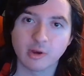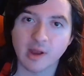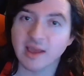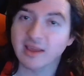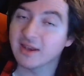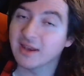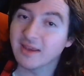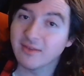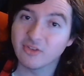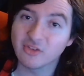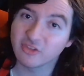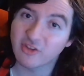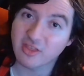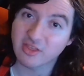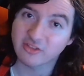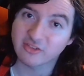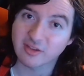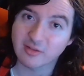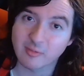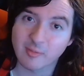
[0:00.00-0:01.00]
I can even say the
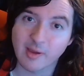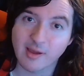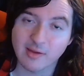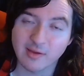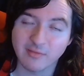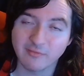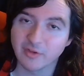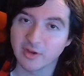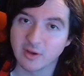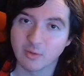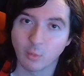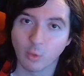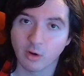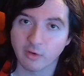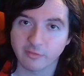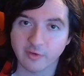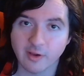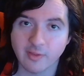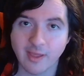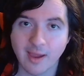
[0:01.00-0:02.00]
same about Infinite
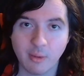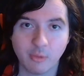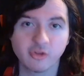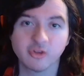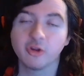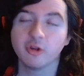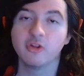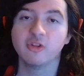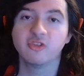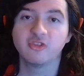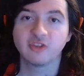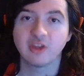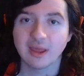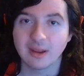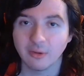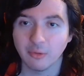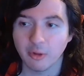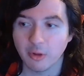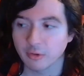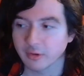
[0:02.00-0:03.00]
Warfare. That was a good
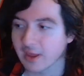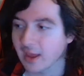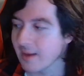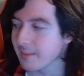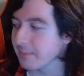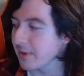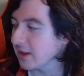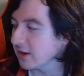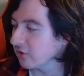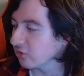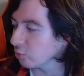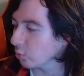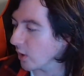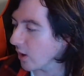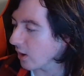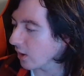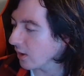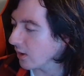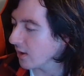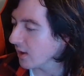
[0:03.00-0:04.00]
standalone campaign as
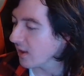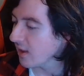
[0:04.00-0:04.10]
well.